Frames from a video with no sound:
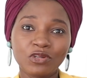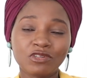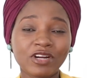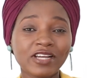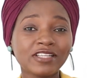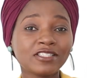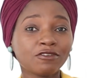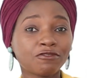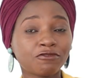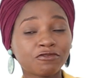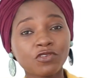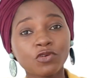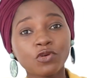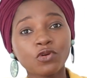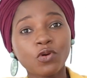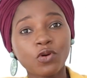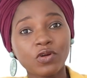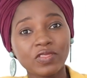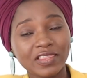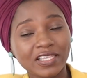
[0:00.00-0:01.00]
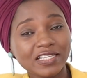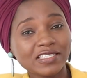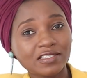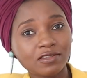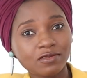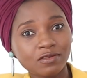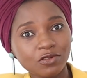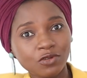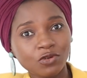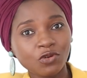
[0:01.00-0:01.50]
trying to follow on
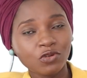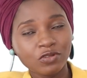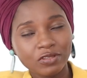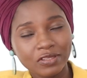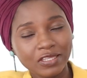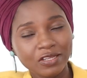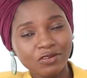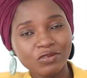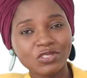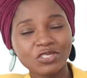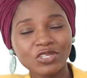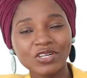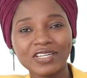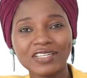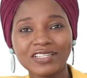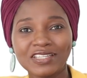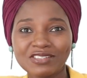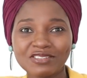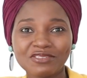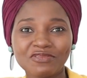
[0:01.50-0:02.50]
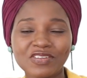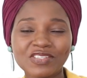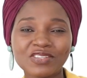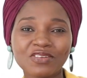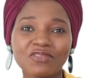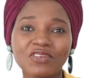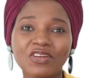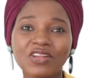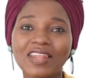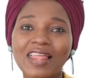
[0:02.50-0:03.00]
this, new journey, this
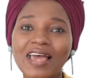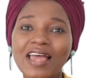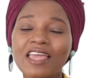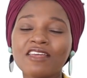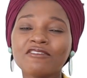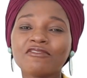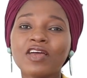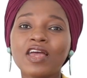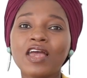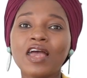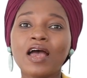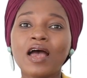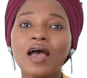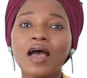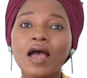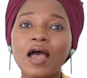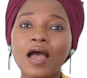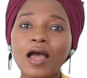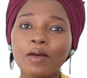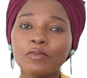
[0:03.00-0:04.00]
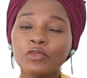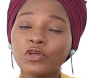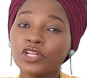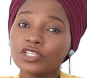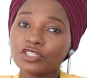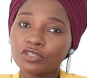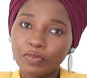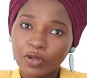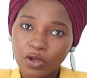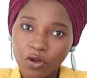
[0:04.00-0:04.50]
phase of your life. You
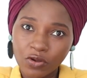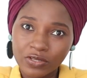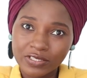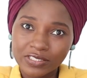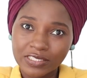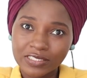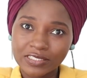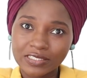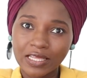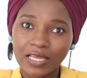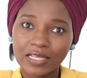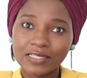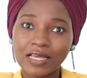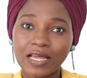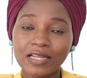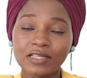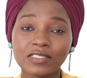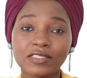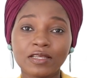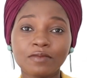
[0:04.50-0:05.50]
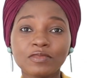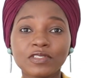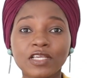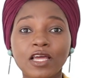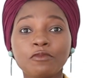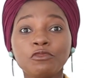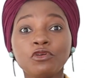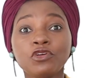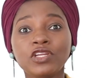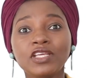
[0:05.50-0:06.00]
need to be consistent. At the same
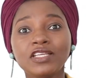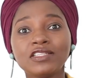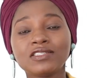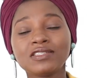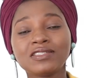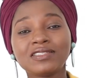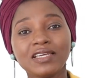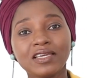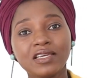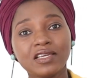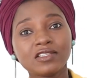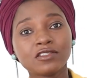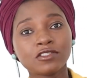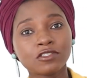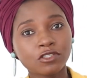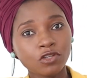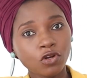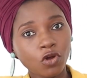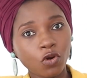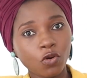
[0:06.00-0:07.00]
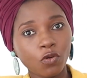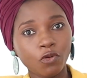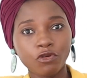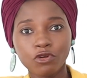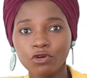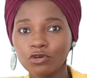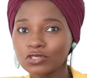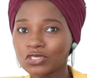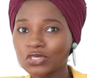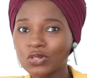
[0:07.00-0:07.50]
time, you need to take it slow.
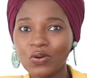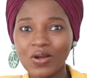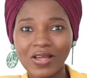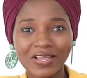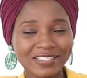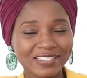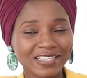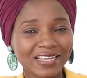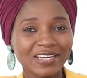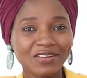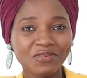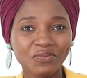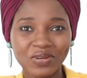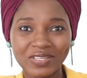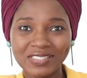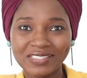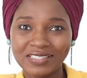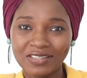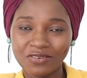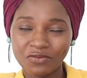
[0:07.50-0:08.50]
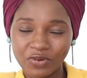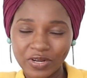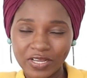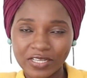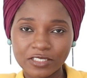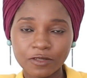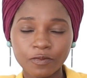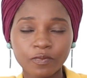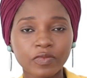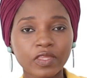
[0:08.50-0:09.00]
Slow and steady wins the
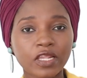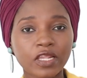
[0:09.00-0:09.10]
race.